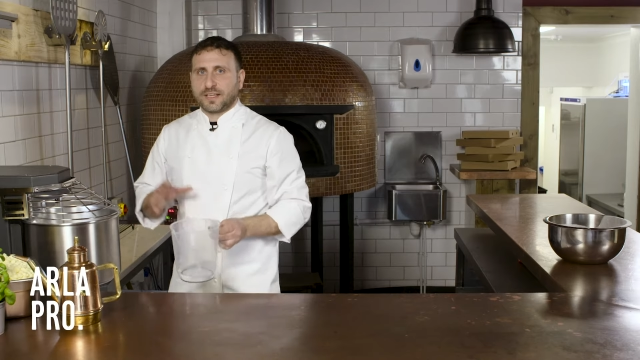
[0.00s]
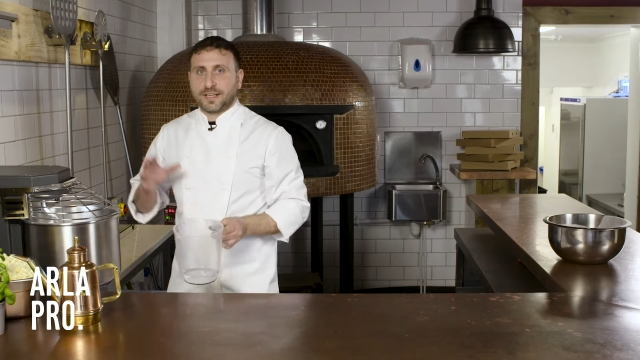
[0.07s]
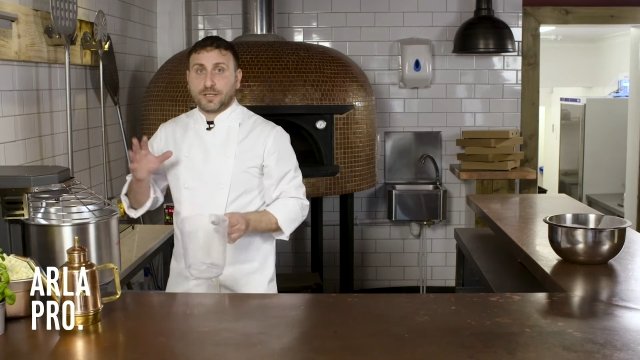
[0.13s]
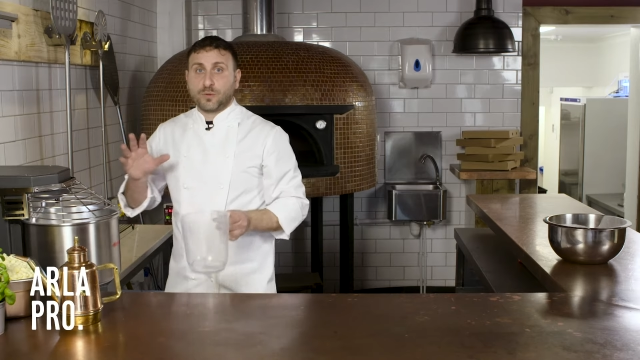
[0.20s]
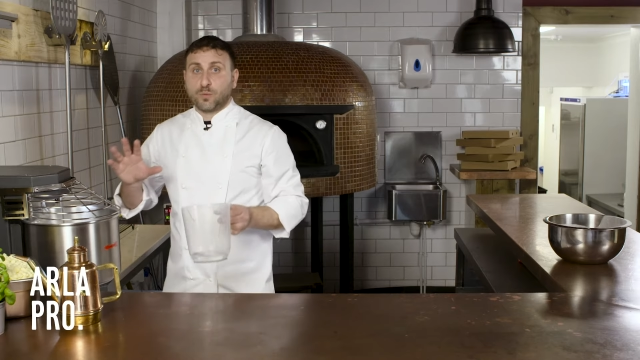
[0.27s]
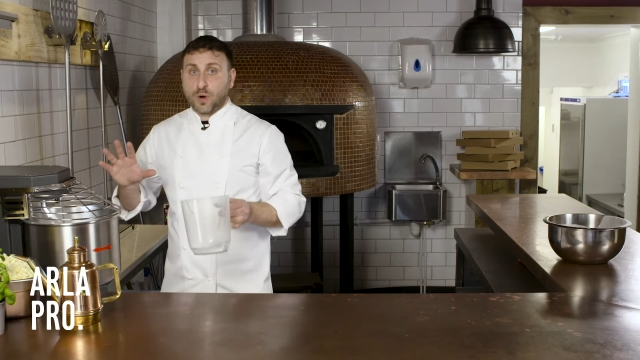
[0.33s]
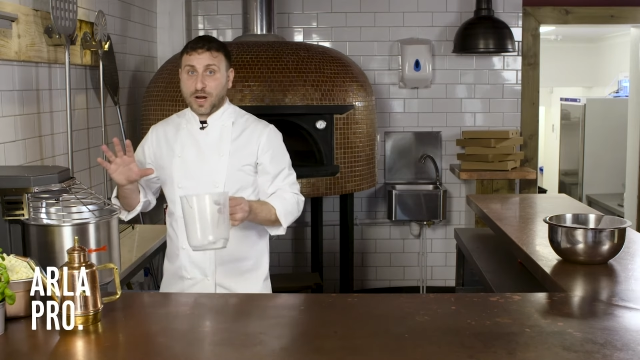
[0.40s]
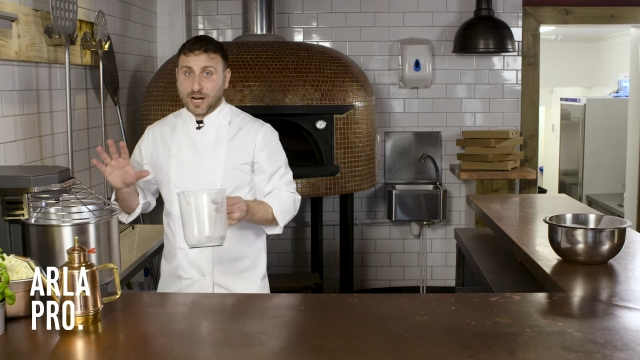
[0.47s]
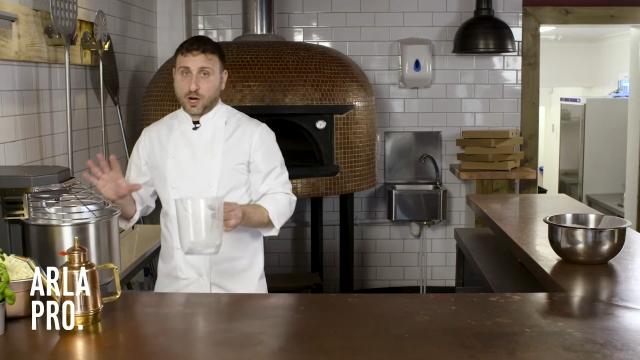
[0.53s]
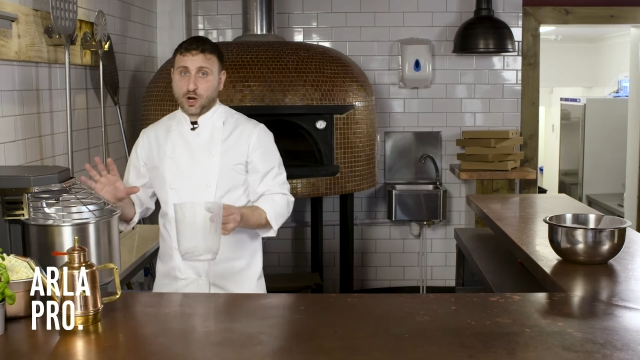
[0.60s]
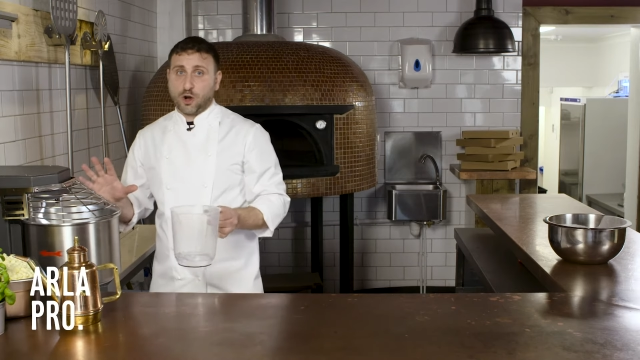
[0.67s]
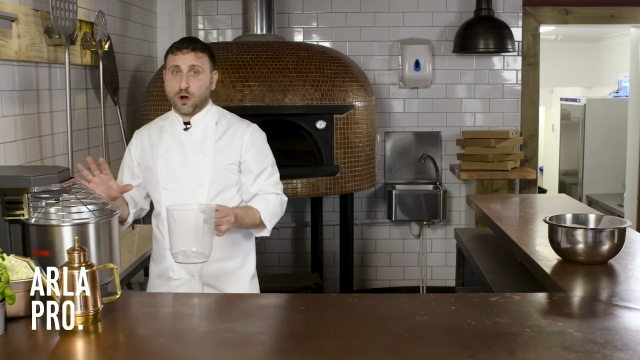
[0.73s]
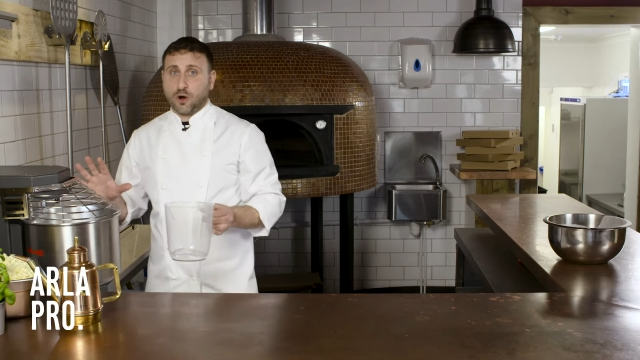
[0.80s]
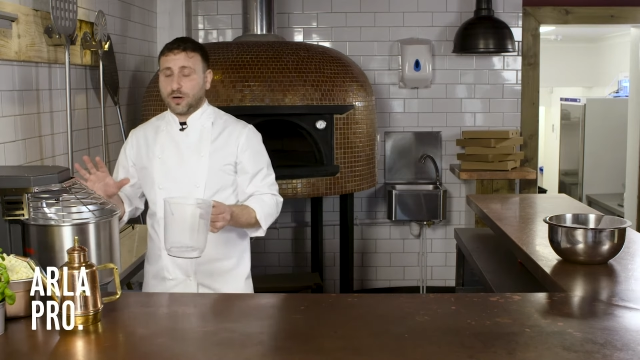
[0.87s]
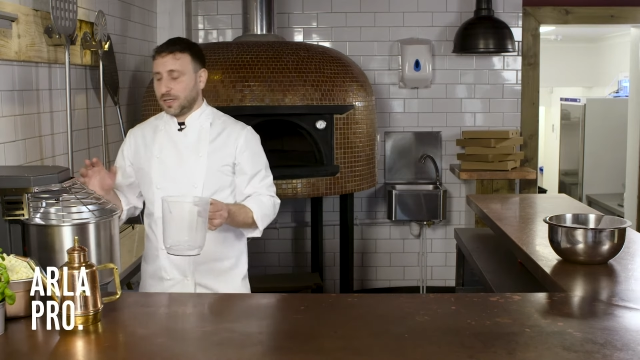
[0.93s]
in one
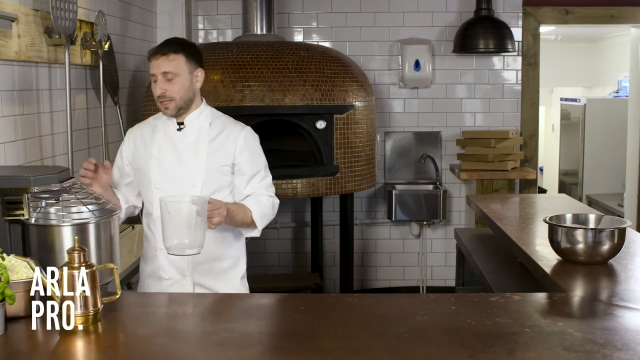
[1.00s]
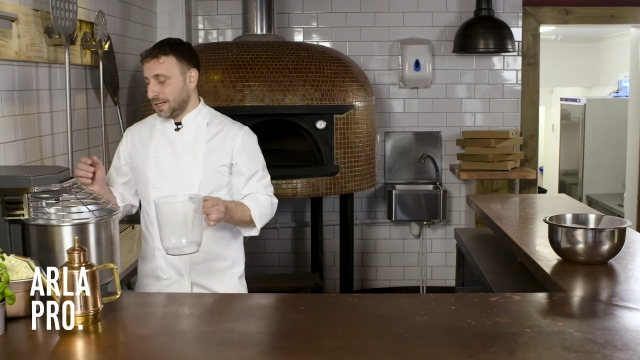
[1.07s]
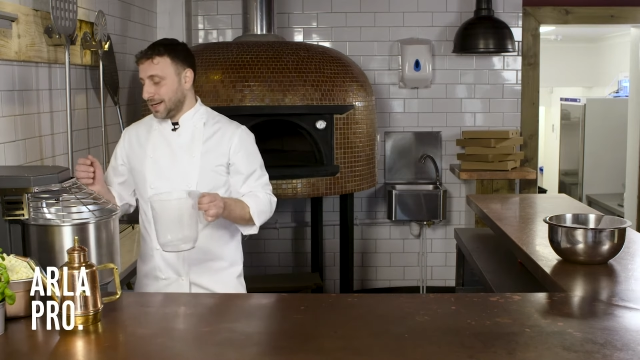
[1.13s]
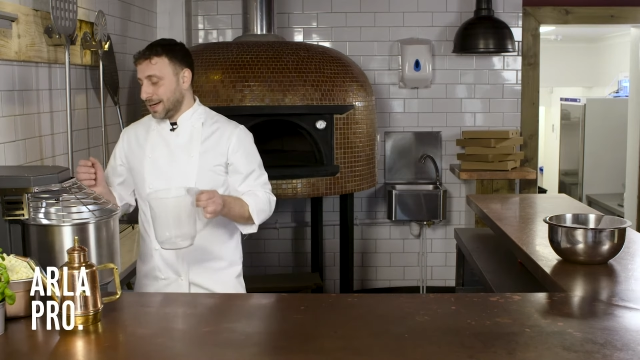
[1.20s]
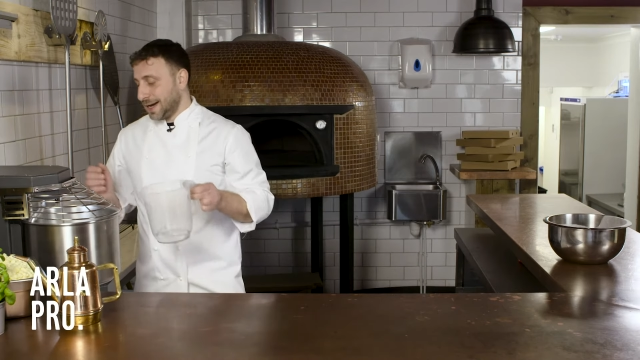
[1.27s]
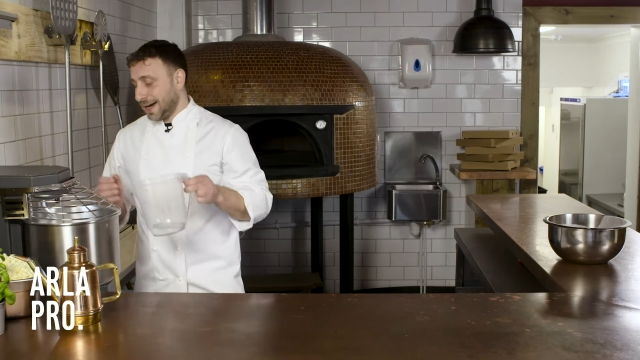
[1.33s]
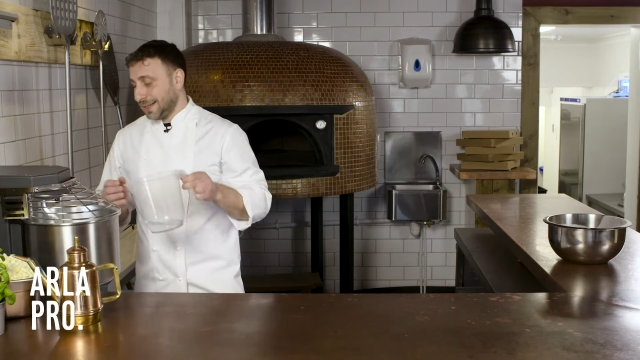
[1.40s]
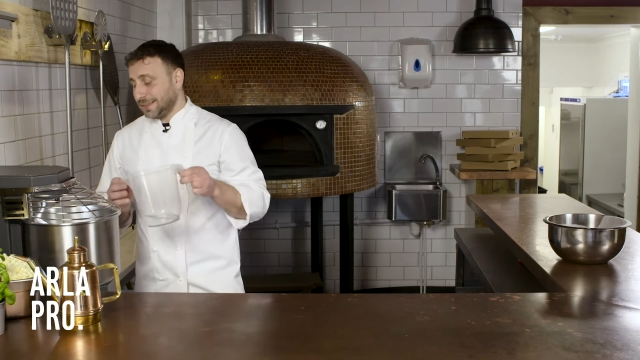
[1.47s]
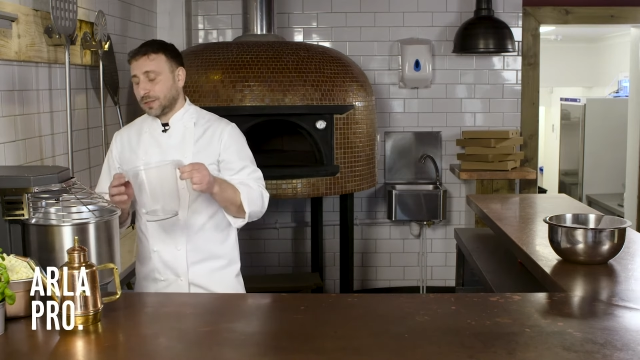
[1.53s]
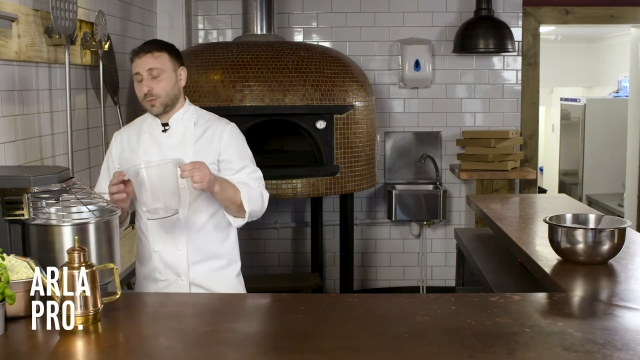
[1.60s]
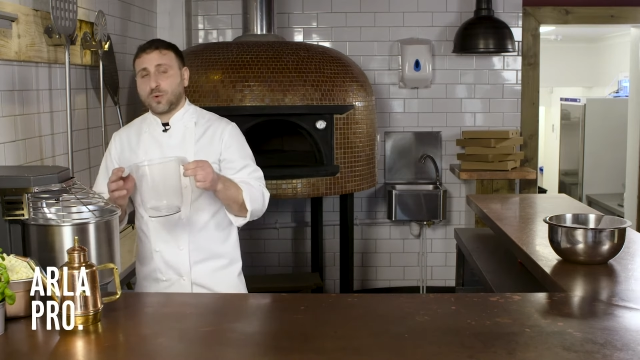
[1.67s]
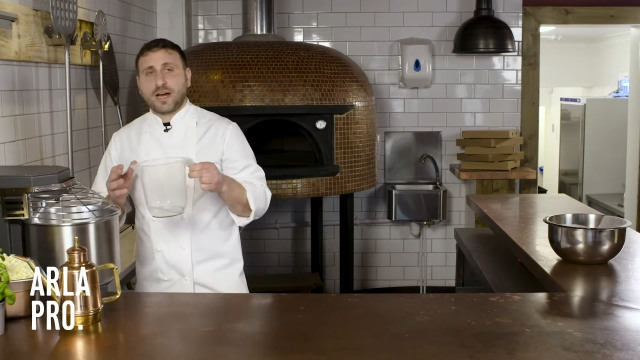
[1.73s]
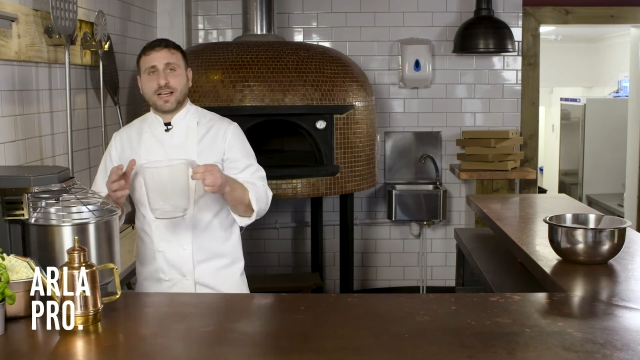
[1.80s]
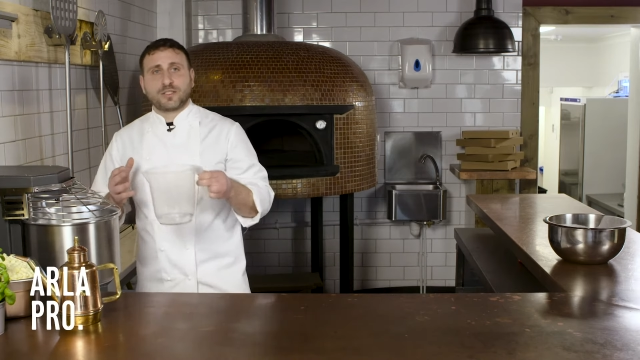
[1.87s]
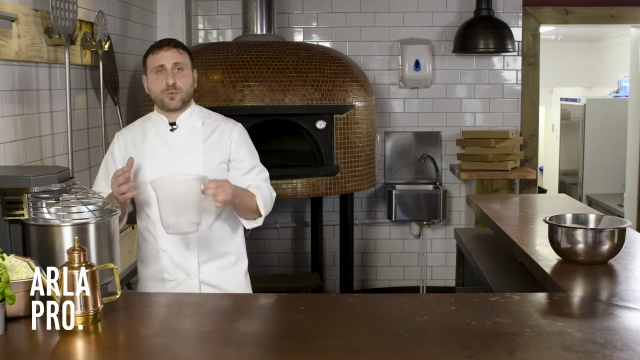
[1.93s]
go,
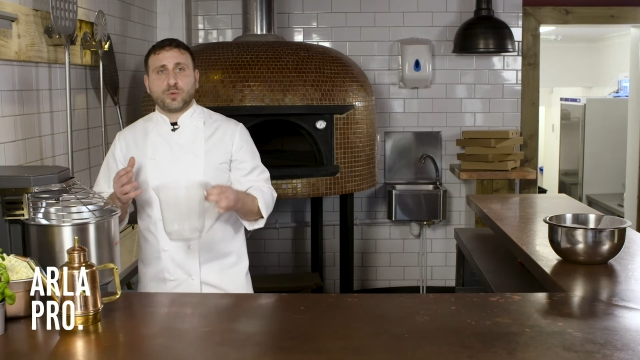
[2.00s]
otherwise